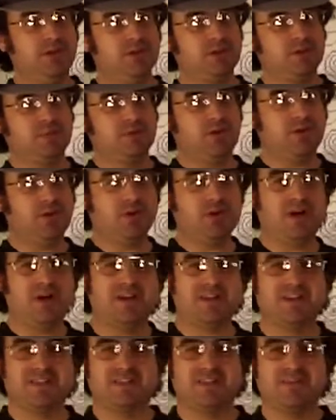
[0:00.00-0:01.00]
I know it's been a
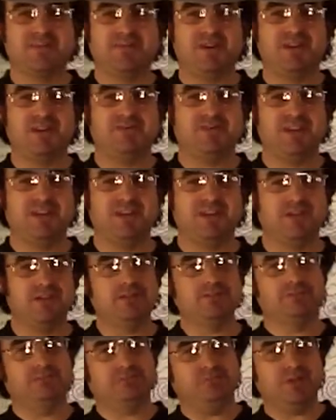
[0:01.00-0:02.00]
while since I've made a
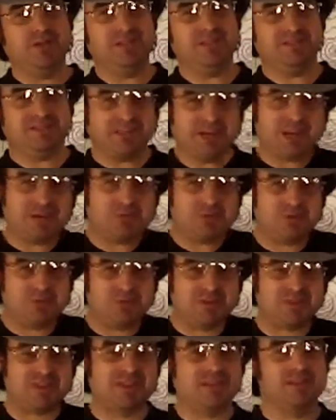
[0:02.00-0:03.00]
video, but I've
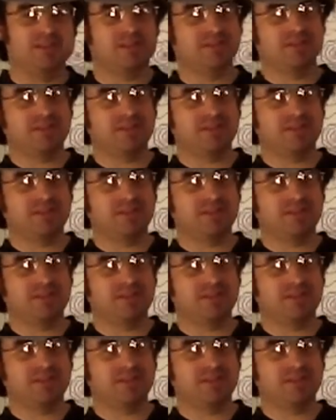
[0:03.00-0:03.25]
been busy.